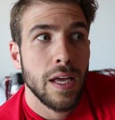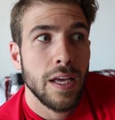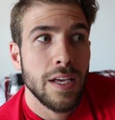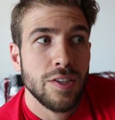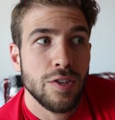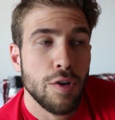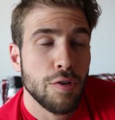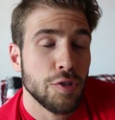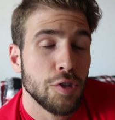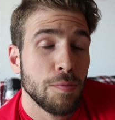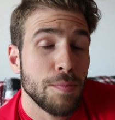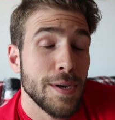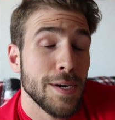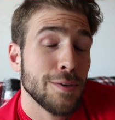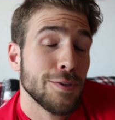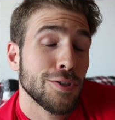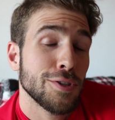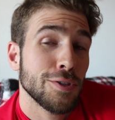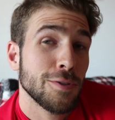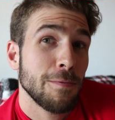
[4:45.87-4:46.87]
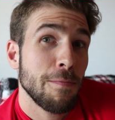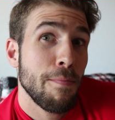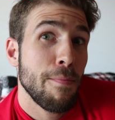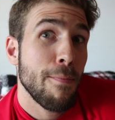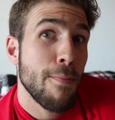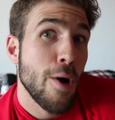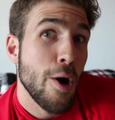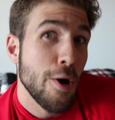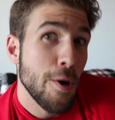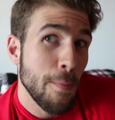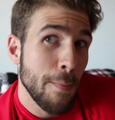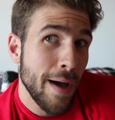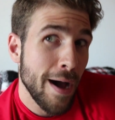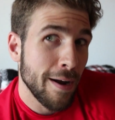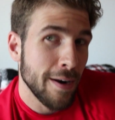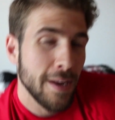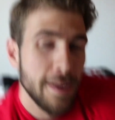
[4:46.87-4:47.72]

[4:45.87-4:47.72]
As long as you're being smart about